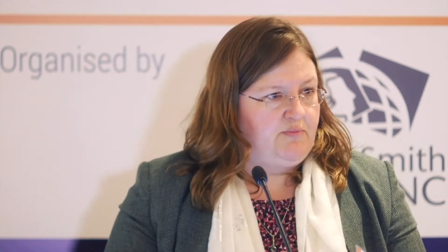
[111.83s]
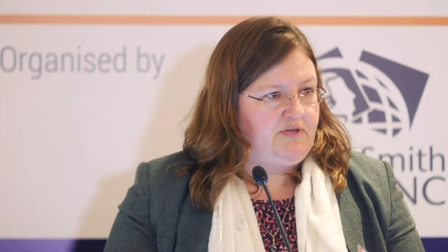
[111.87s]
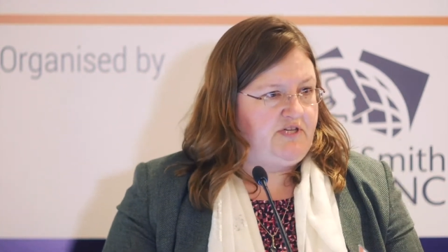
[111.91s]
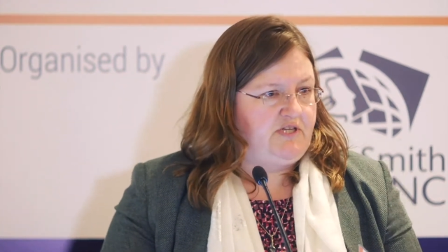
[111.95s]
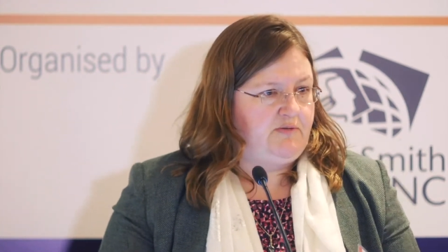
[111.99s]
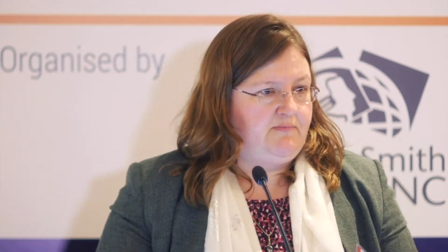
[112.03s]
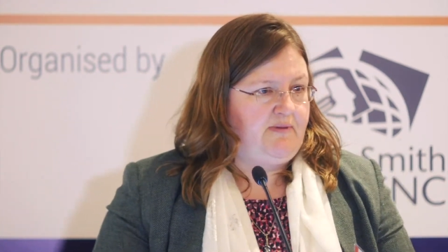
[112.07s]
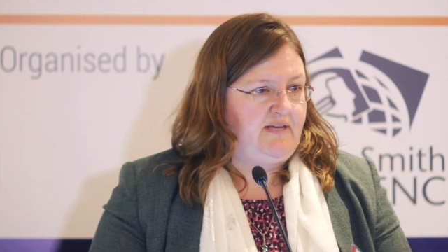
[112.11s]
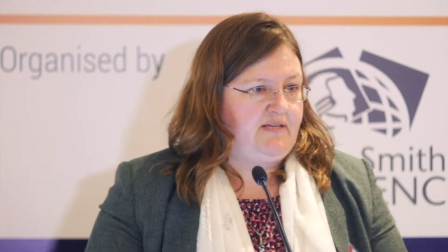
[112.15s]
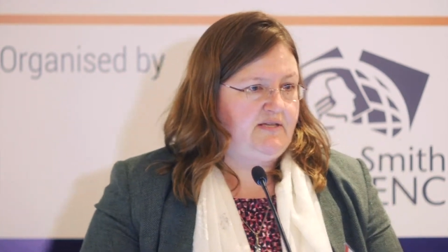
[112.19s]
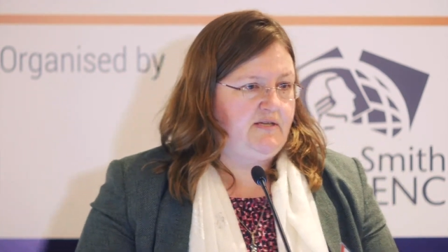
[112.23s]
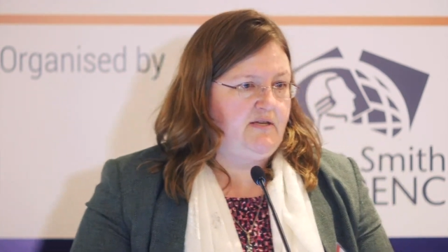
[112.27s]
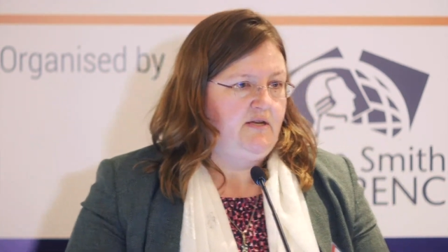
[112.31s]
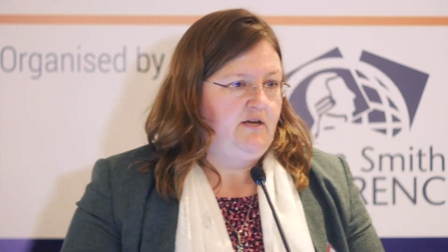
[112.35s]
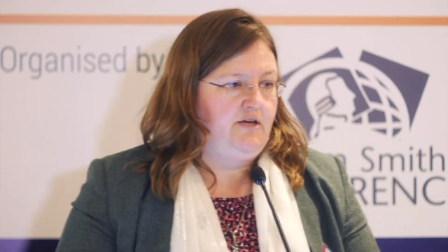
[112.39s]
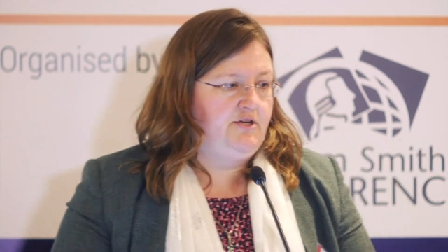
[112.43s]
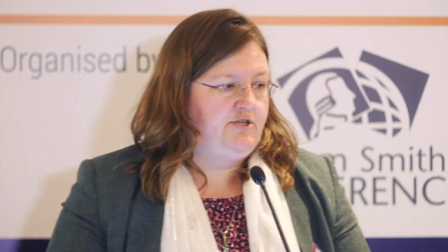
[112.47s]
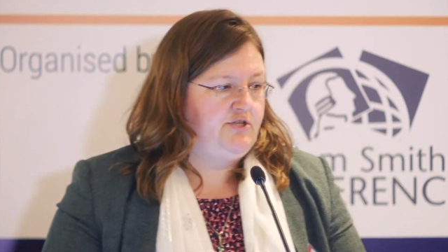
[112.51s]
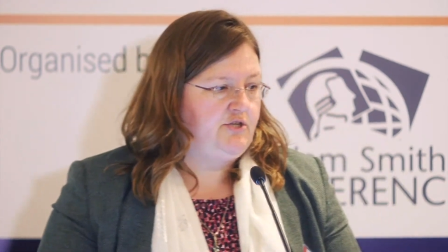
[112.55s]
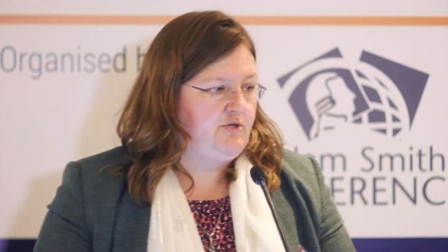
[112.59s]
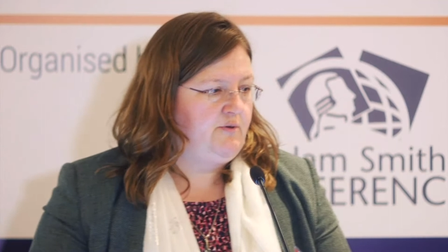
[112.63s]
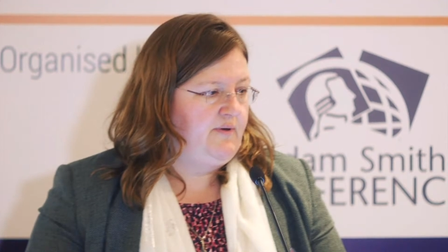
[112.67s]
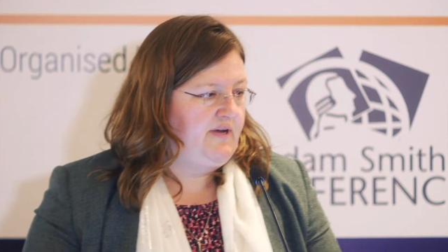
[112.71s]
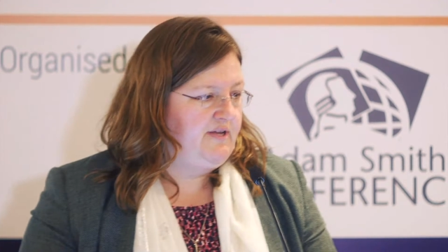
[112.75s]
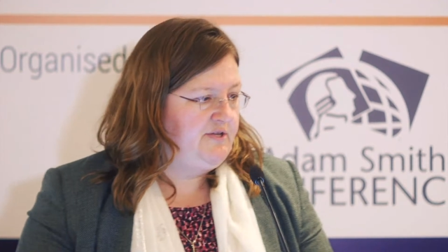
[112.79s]
which is
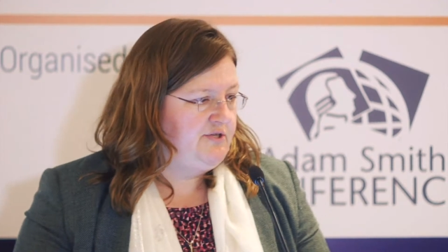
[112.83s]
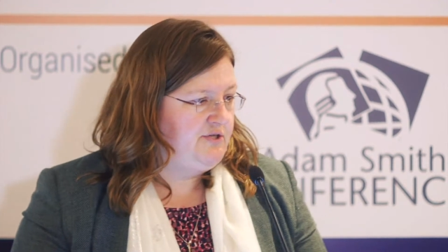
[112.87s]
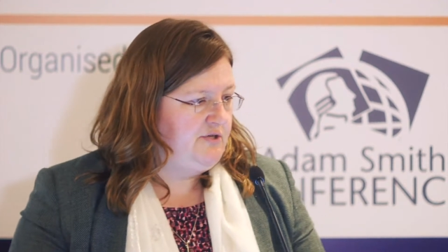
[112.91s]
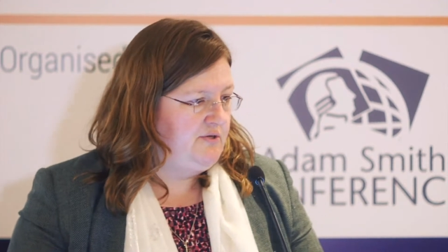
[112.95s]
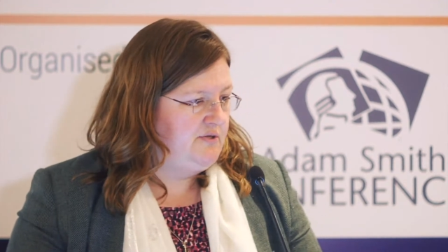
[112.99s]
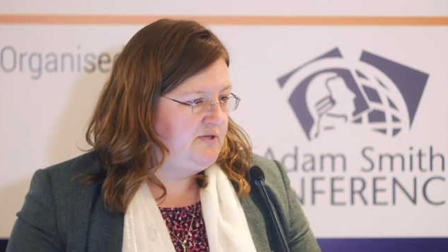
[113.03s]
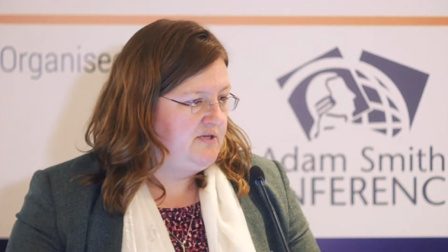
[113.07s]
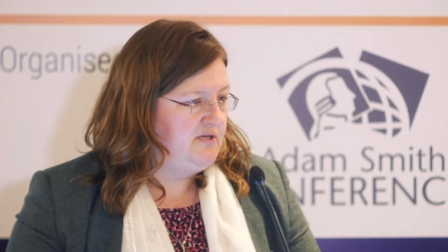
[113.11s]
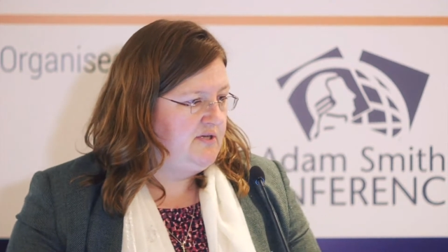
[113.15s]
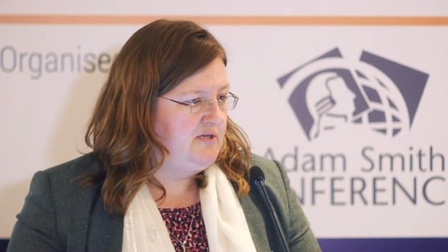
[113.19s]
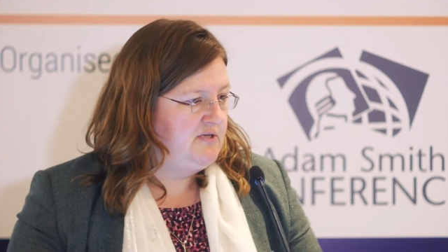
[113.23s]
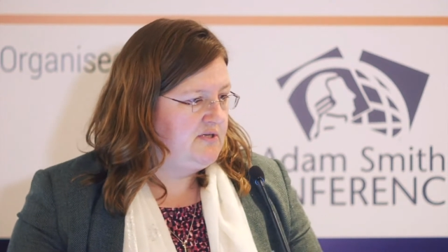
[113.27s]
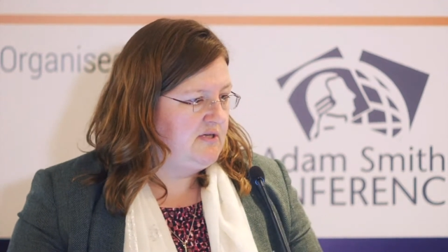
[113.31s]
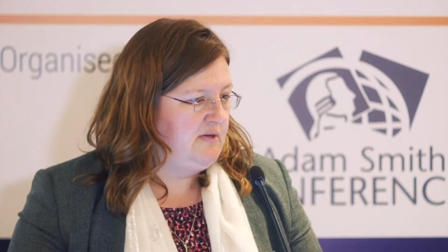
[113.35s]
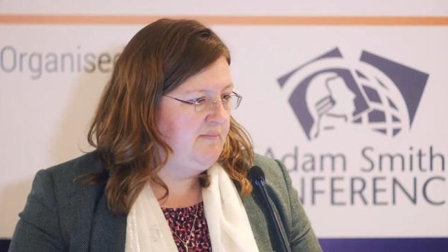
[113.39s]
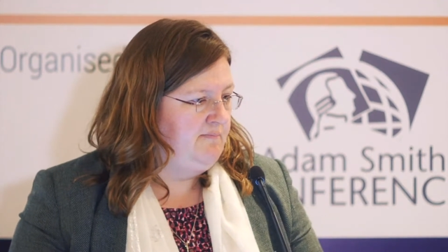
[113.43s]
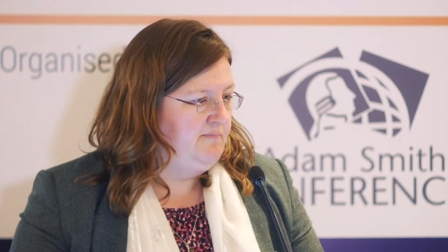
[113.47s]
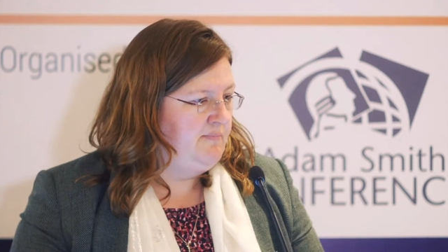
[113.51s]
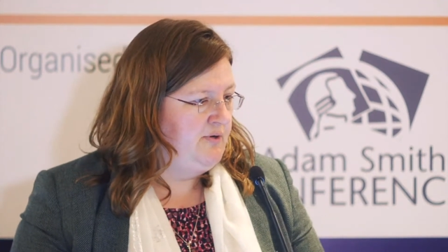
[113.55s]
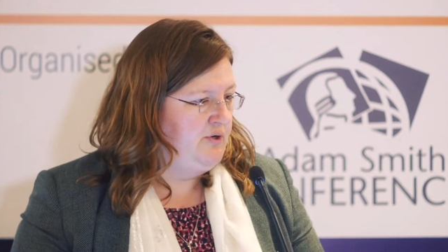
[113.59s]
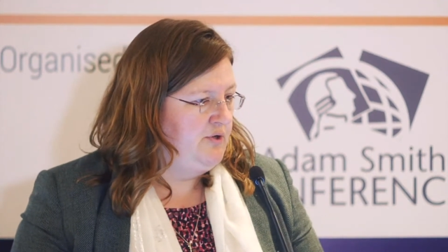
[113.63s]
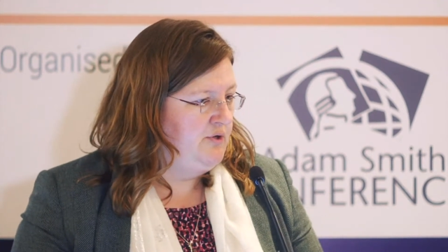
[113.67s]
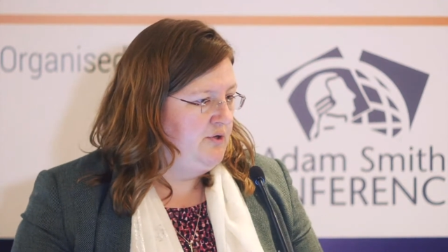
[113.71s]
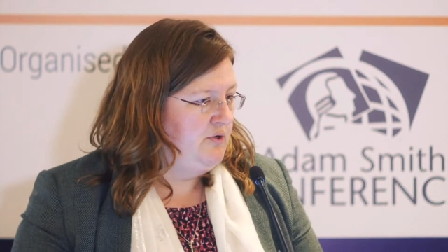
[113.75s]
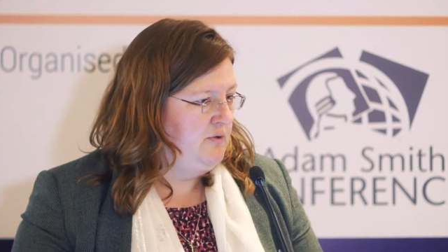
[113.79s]
metallurgical end uses,
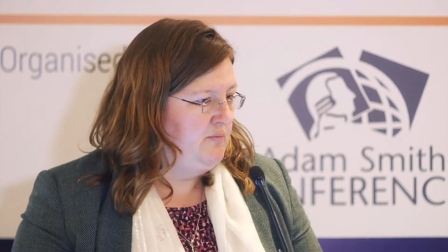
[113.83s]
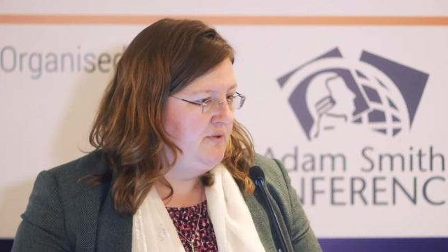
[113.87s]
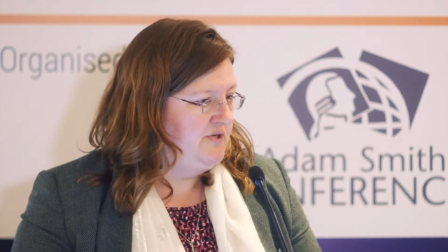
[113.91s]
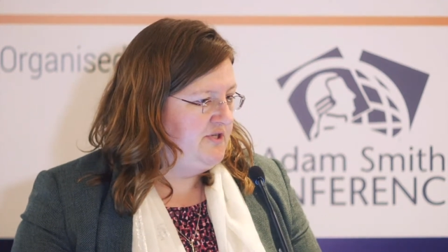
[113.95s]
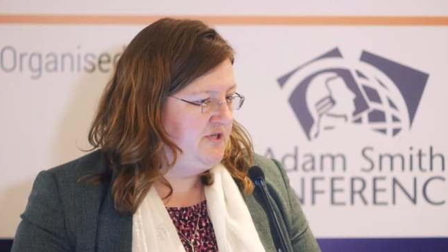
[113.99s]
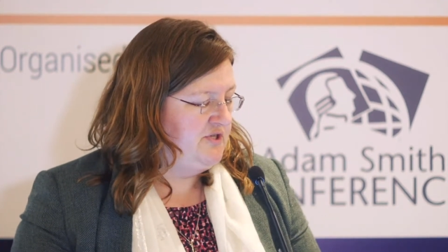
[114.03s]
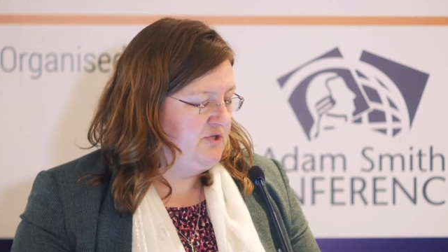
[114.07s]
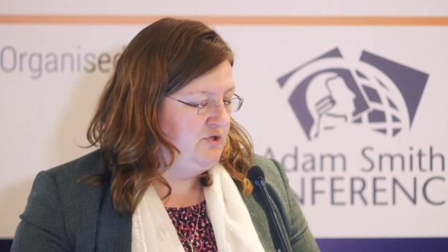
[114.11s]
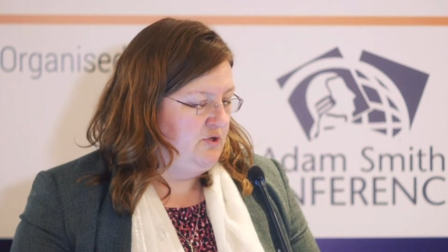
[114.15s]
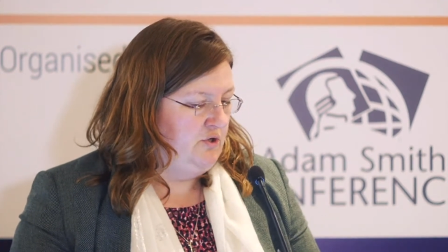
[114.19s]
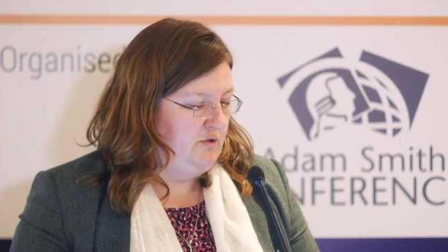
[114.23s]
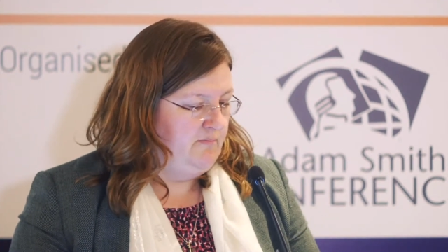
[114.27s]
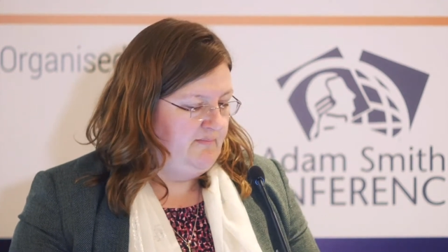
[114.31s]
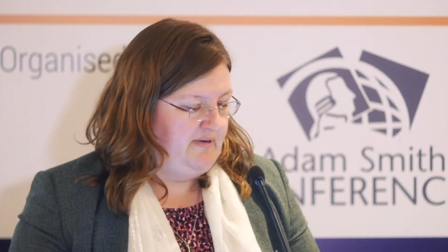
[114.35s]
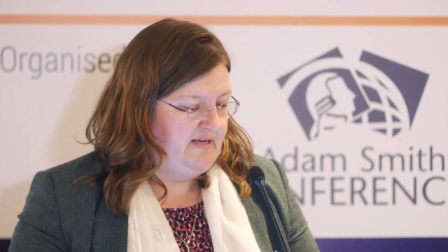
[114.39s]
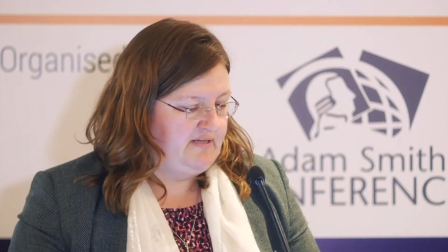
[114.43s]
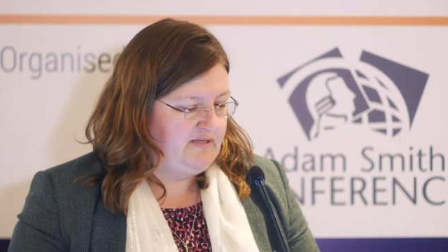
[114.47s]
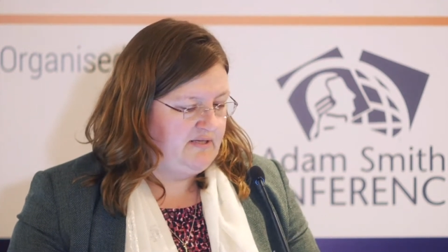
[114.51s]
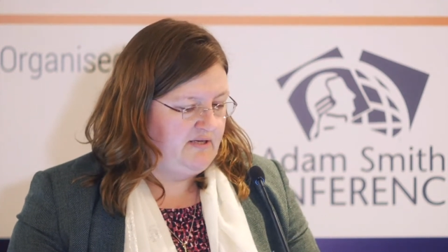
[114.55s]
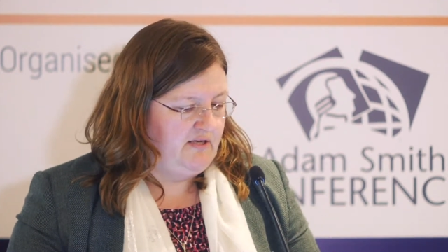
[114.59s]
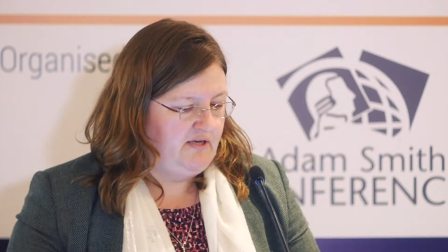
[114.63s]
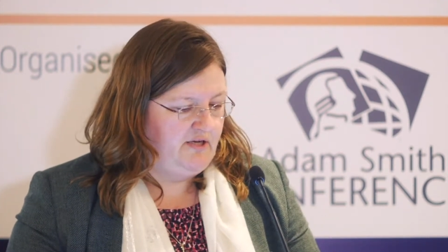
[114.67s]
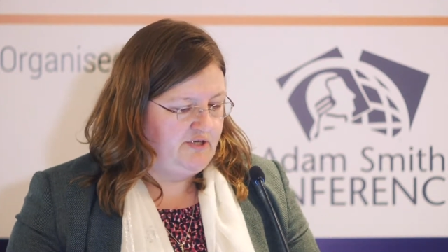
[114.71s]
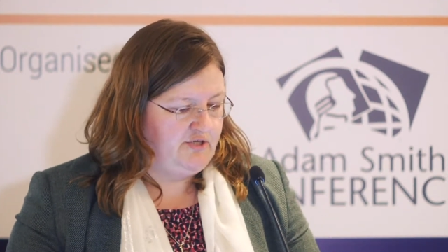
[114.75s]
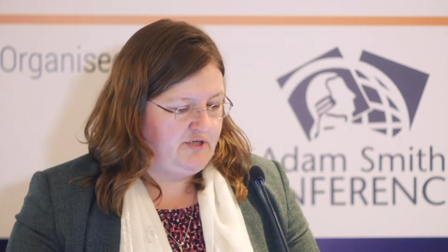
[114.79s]
and blue, which is
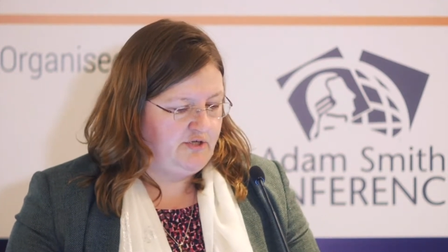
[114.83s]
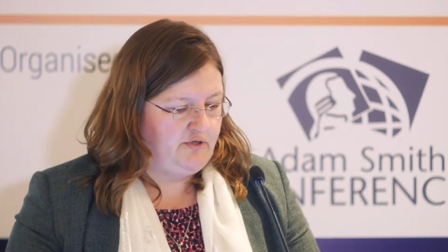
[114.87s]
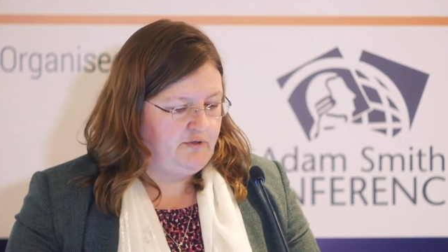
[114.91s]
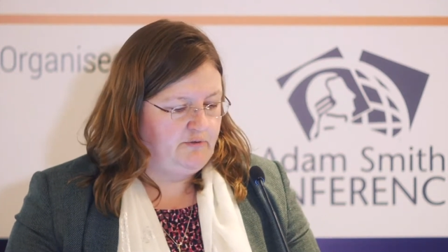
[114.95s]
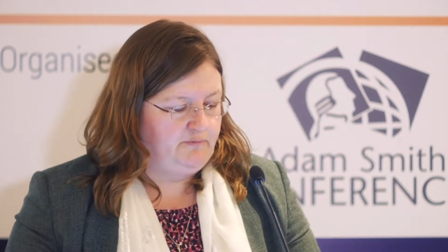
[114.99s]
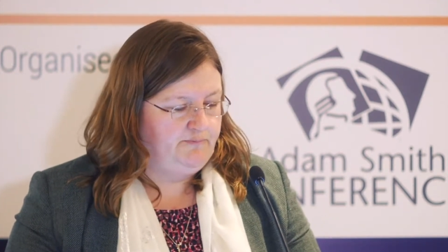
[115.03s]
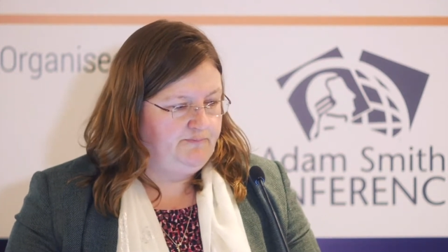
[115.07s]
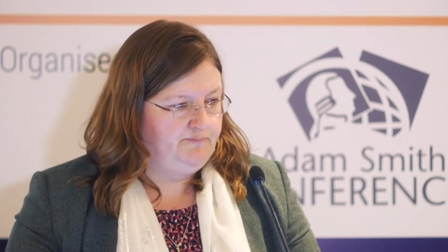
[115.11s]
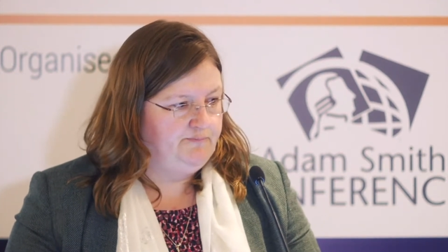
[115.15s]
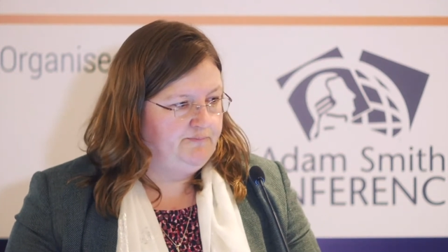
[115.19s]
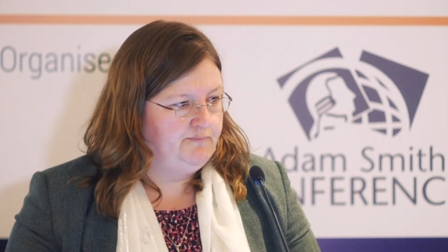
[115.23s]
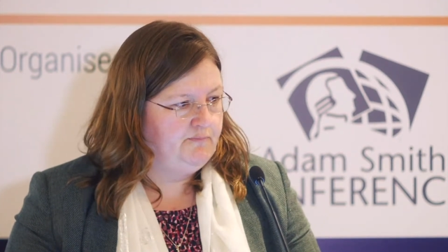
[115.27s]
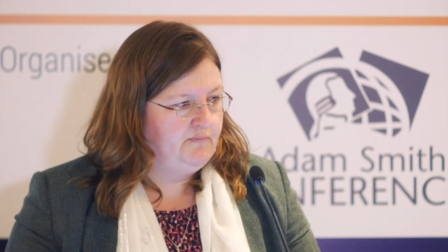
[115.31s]
non-metallurgical.